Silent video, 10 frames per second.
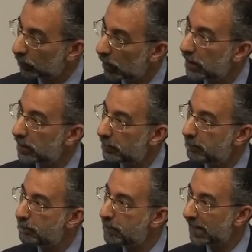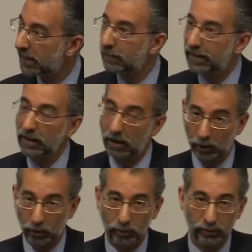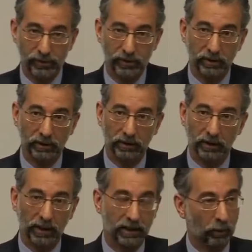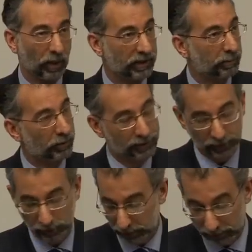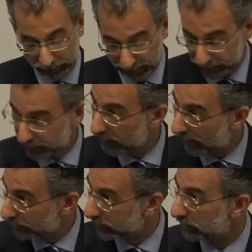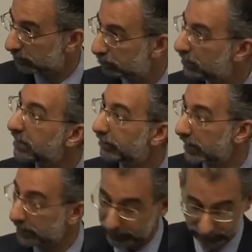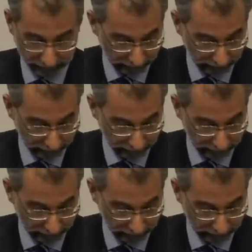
there were many, many holes in the way the, prosecute, the police had acted, many failures.